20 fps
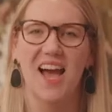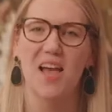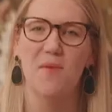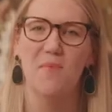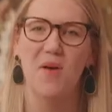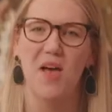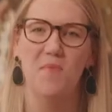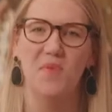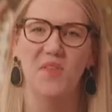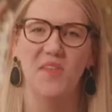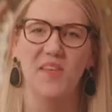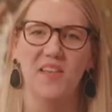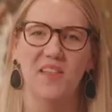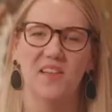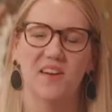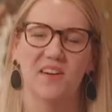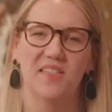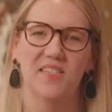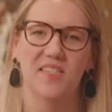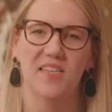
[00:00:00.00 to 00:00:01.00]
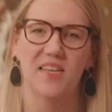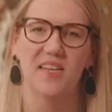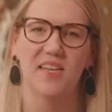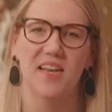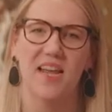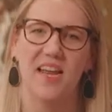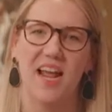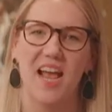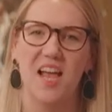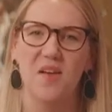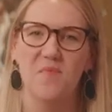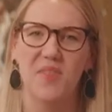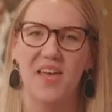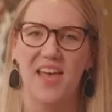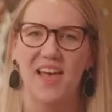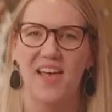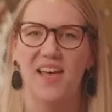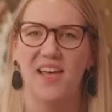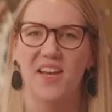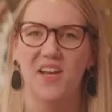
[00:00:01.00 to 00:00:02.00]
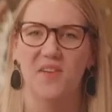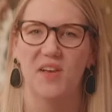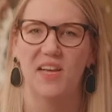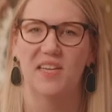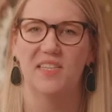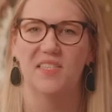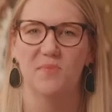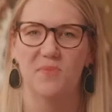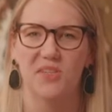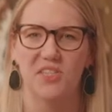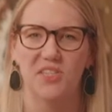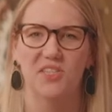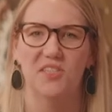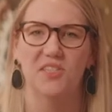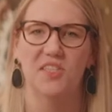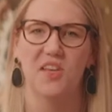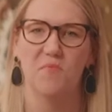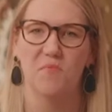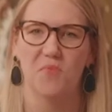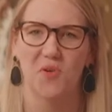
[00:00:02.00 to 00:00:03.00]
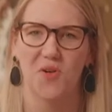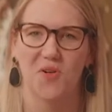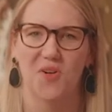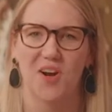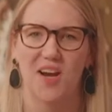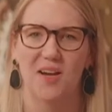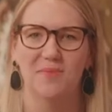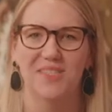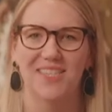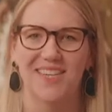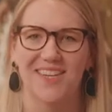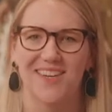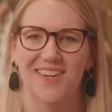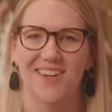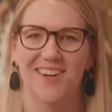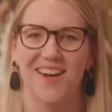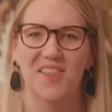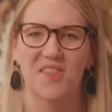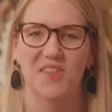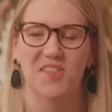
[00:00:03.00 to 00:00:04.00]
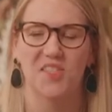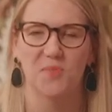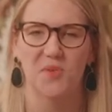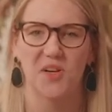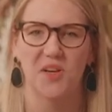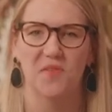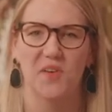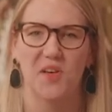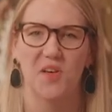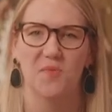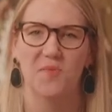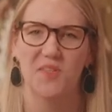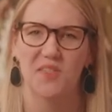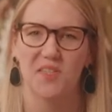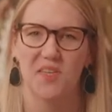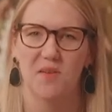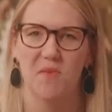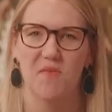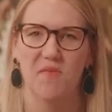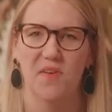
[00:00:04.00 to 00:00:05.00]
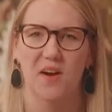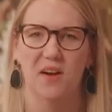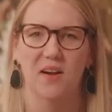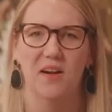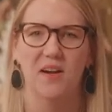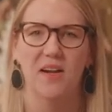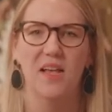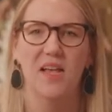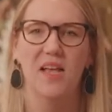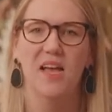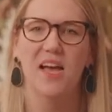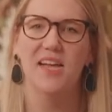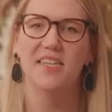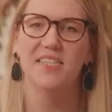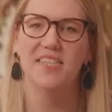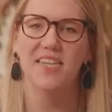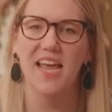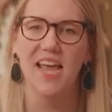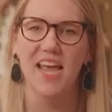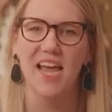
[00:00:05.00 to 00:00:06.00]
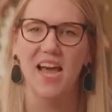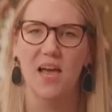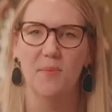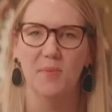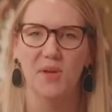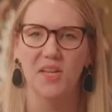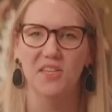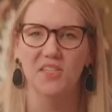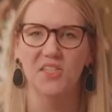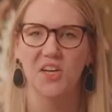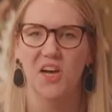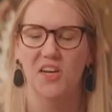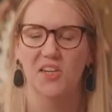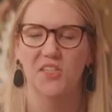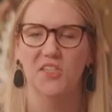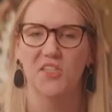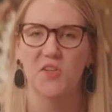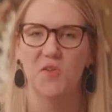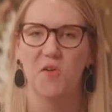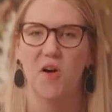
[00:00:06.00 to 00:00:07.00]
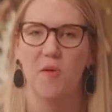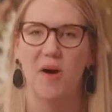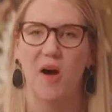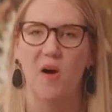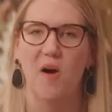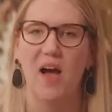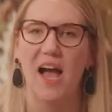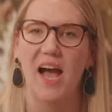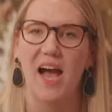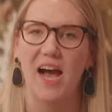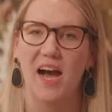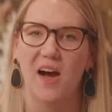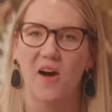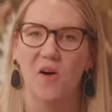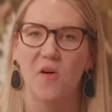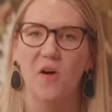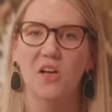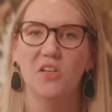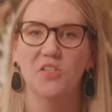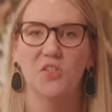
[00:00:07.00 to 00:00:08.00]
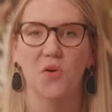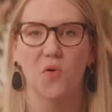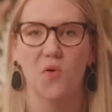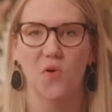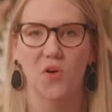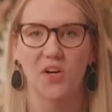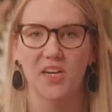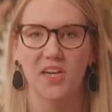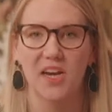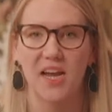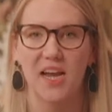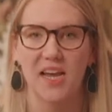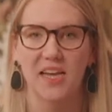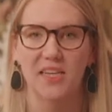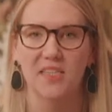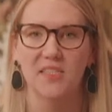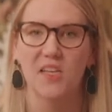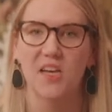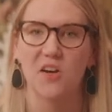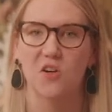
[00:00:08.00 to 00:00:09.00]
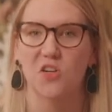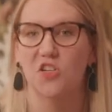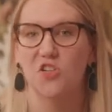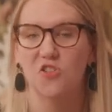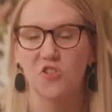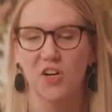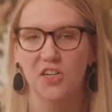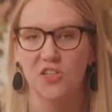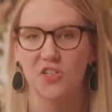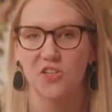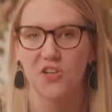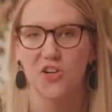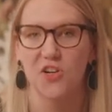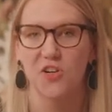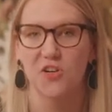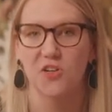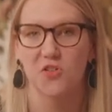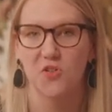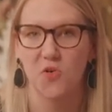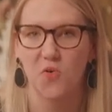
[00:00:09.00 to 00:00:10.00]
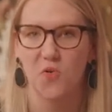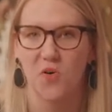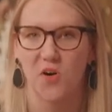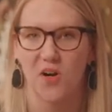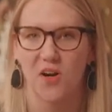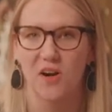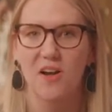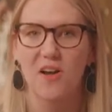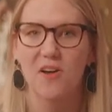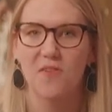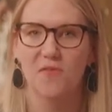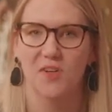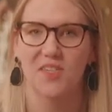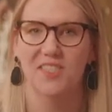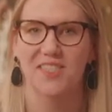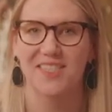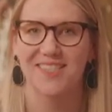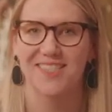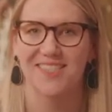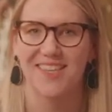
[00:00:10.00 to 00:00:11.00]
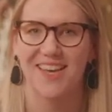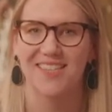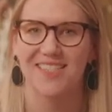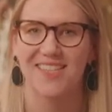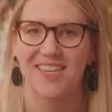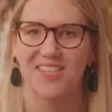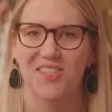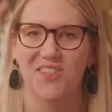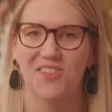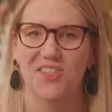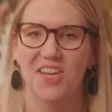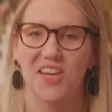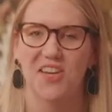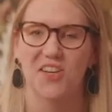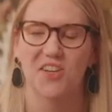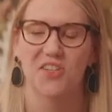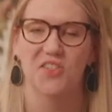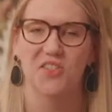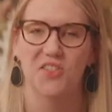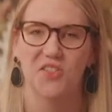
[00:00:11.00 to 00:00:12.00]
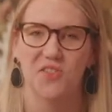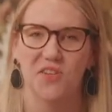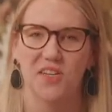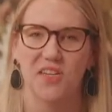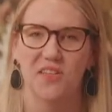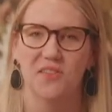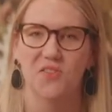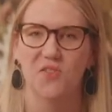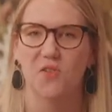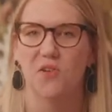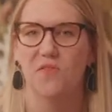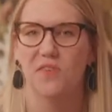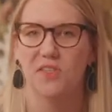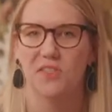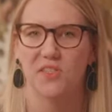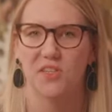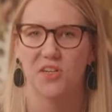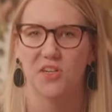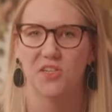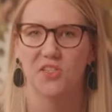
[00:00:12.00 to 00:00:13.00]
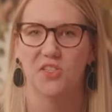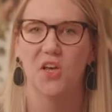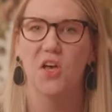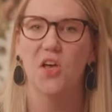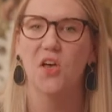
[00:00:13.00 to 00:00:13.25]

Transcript: I'm Emily Larsen, and I am the head of exhibitions and programs here at the Springville Museum of Art. And today I'm going to talk to you about how to organize or structure your tour for success as you take your students or visitors